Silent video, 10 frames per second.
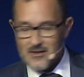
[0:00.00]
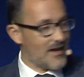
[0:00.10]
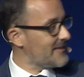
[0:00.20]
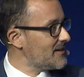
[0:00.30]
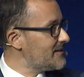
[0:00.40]

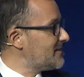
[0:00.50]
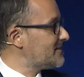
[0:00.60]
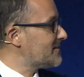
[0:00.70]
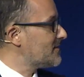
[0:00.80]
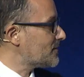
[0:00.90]
Analytics
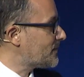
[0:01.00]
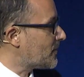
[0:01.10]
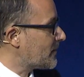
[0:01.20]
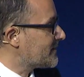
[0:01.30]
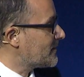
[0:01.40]
is not
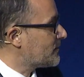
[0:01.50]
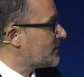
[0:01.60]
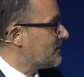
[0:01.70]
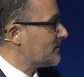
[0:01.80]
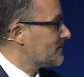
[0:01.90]
for
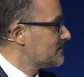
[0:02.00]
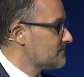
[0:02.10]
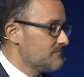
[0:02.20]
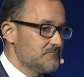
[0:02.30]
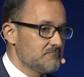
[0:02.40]
executive,
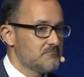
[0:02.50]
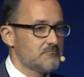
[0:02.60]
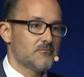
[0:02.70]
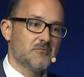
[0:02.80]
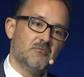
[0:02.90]

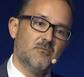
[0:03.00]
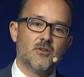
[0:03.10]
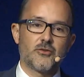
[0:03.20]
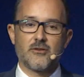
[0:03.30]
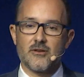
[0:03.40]

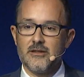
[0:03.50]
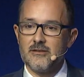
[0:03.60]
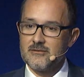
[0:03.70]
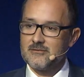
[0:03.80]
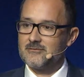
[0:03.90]
not only
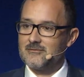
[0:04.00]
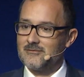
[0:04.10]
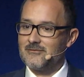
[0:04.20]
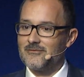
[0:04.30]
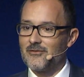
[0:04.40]

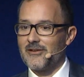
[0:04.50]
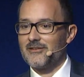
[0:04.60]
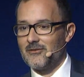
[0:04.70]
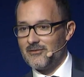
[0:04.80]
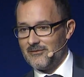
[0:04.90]
for
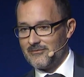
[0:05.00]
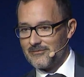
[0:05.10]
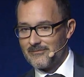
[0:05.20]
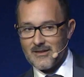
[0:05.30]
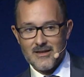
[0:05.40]
executive.
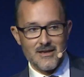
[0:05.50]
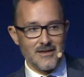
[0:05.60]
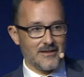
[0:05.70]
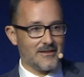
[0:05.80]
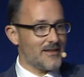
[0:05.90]

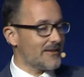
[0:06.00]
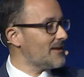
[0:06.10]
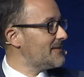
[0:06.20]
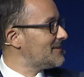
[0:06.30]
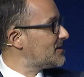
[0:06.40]
Indeed,
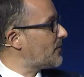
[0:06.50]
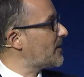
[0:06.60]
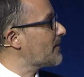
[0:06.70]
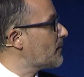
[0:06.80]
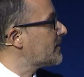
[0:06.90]
analytics is for
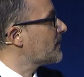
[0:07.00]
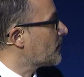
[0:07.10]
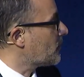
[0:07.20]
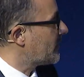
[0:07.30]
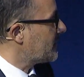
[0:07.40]
everyone in the
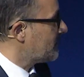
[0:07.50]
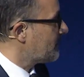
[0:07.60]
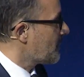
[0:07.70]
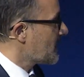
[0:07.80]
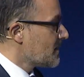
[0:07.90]
company.
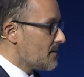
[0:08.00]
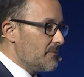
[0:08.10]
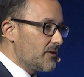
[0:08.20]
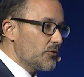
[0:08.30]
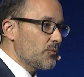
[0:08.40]

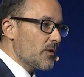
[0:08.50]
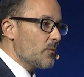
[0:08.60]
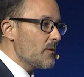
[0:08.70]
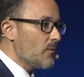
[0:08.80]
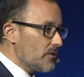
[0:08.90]
Because what
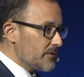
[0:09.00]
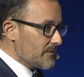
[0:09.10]
we want